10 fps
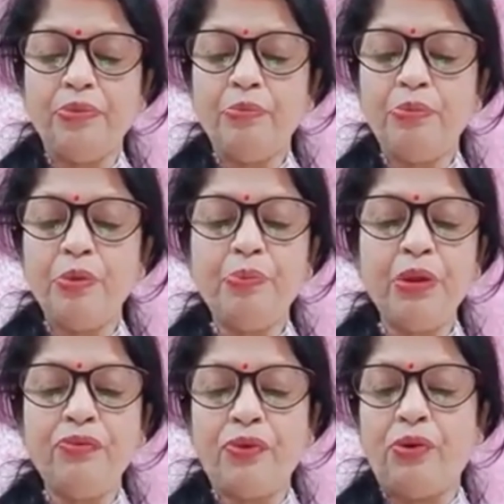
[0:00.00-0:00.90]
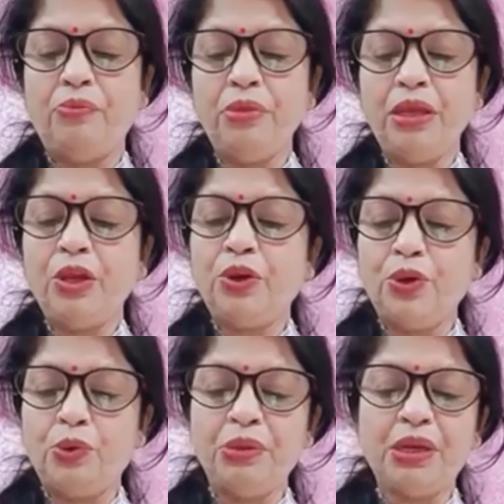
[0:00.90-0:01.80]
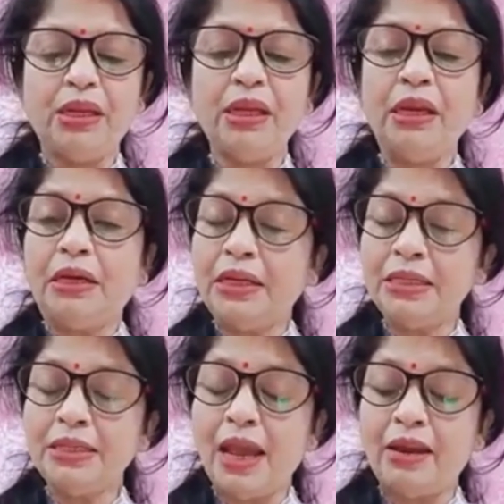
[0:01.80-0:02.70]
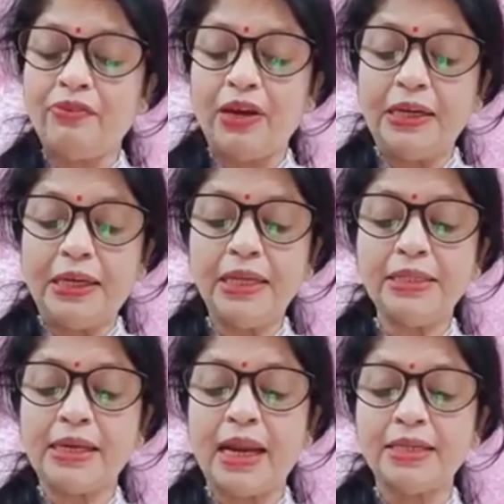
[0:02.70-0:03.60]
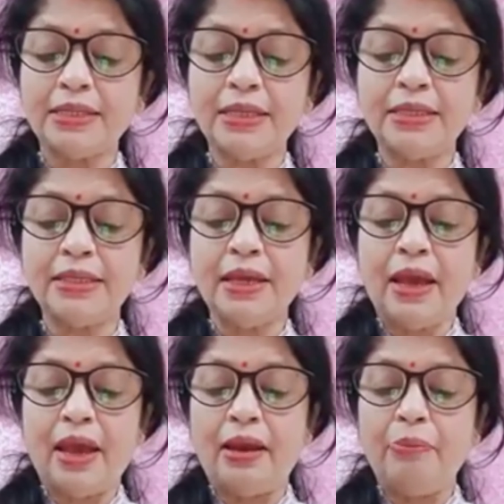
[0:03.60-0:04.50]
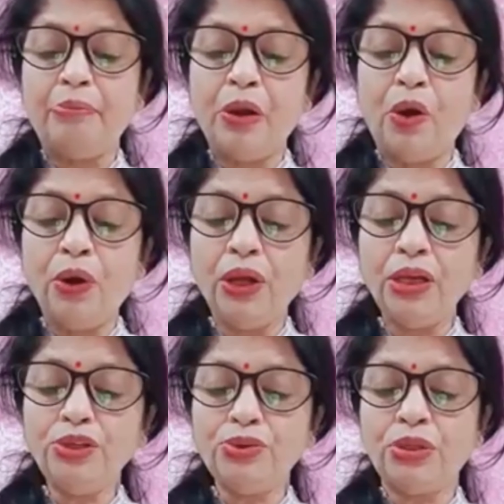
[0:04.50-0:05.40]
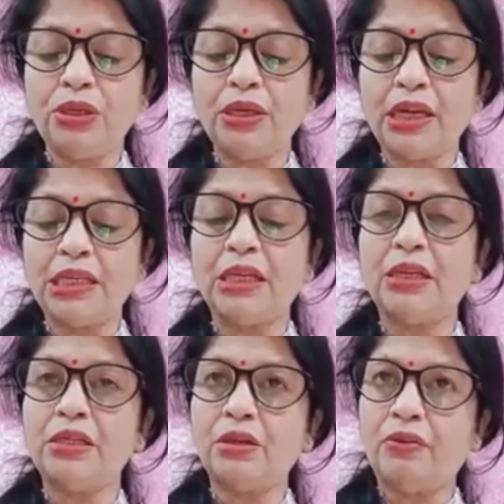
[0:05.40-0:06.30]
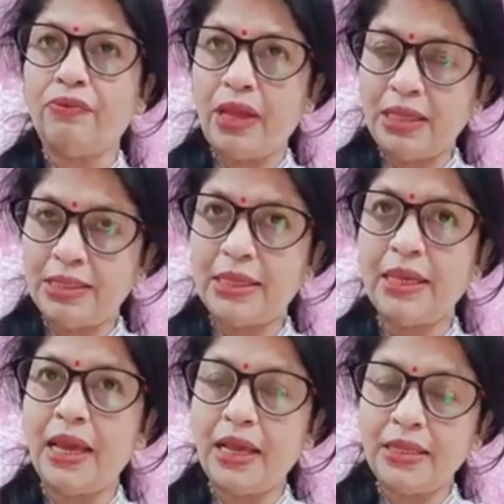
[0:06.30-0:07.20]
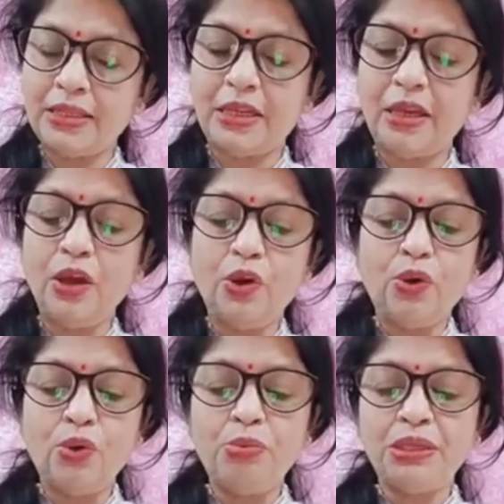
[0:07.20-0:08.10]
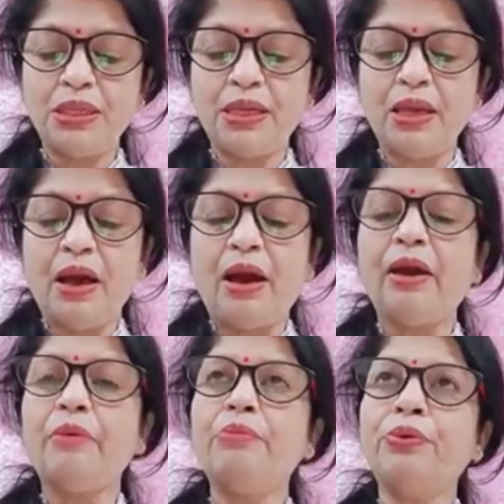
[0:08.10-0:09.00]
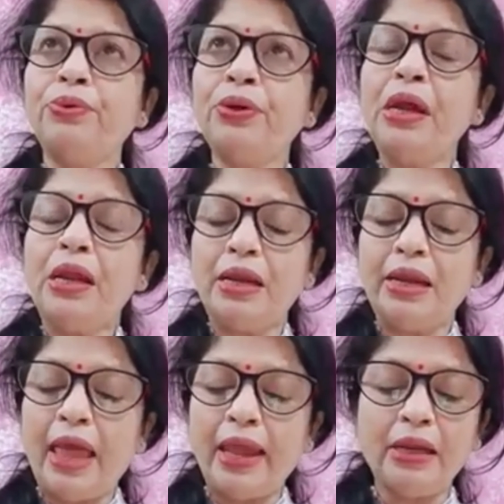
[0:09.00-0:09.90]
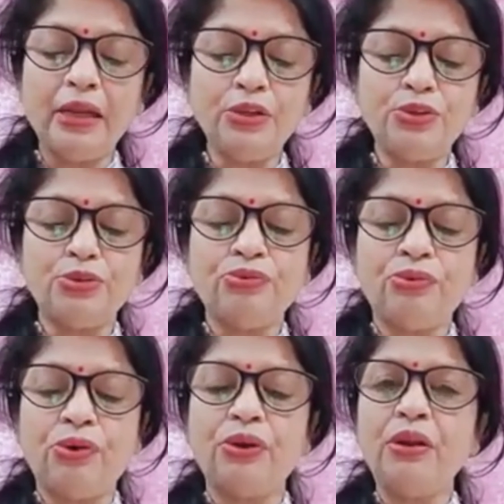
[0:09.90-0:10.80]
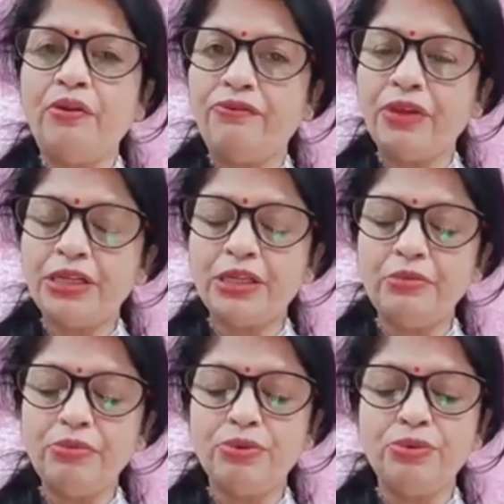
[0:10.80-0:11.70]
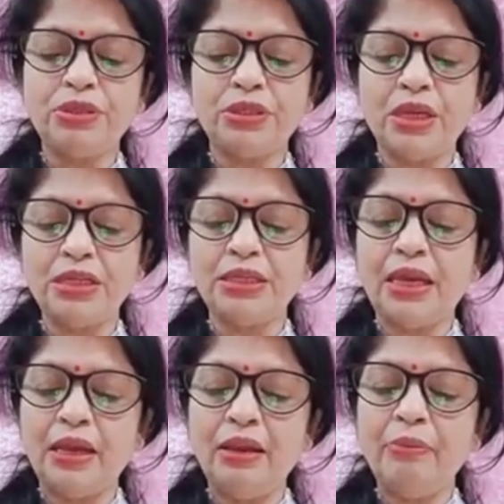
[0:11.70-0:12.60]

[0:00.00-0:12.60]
People from economically disadvantaged classes and belonging to the categories of SC, ST, OBC are more likely to fall victim to such ill